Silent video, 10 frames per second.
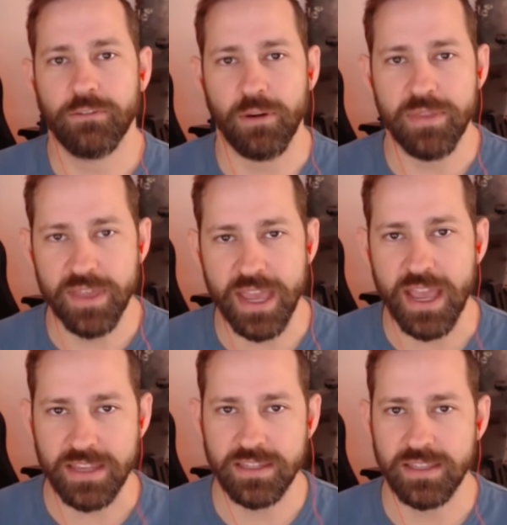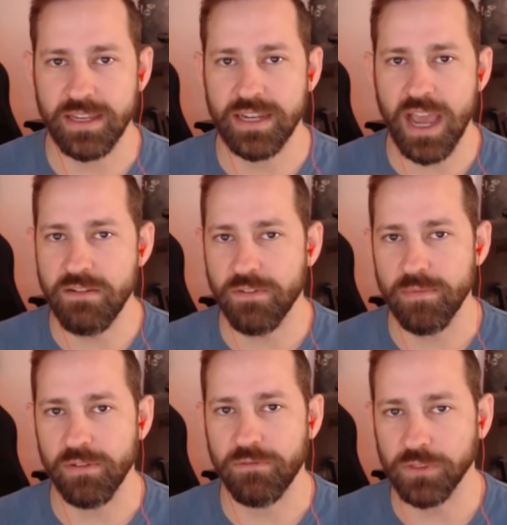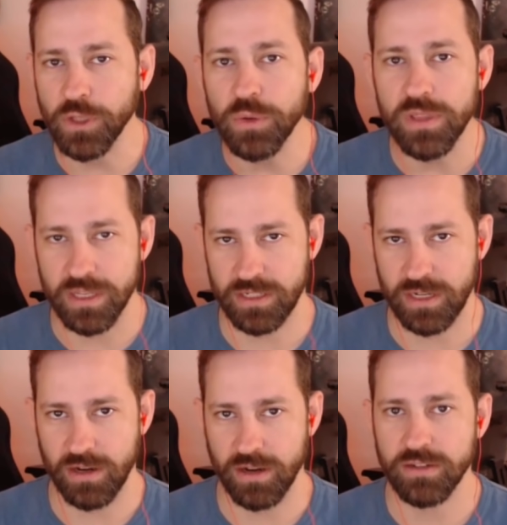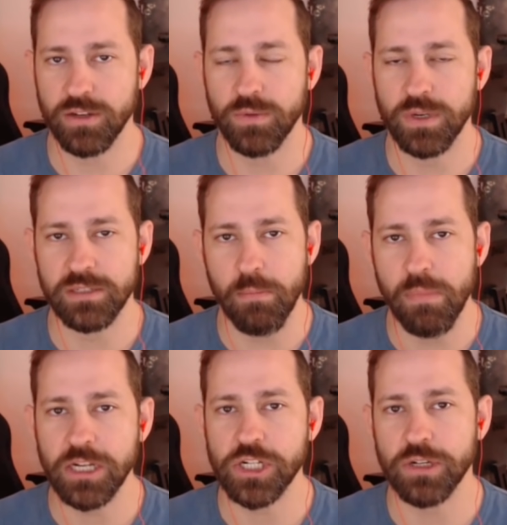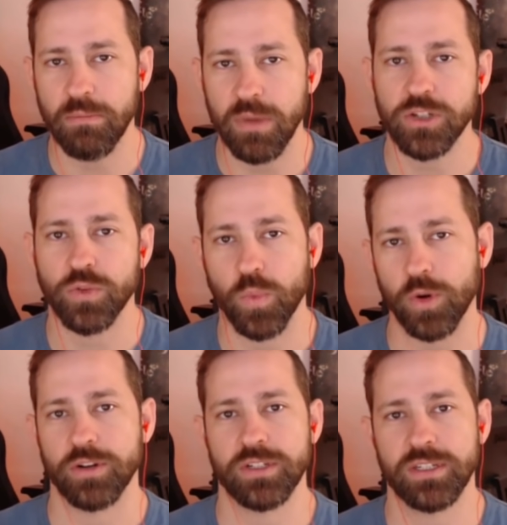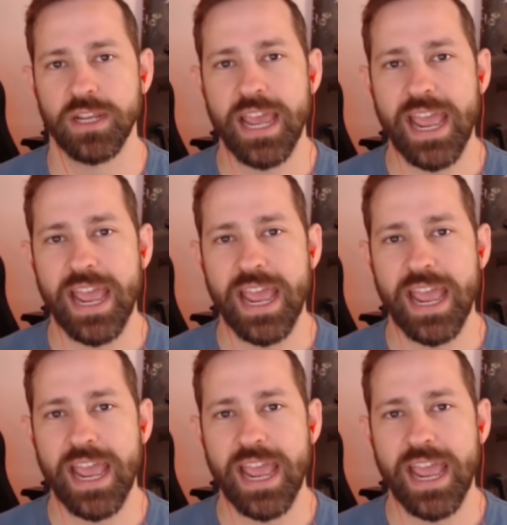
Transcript: from this than died from the flu this year. So it's much, much worse.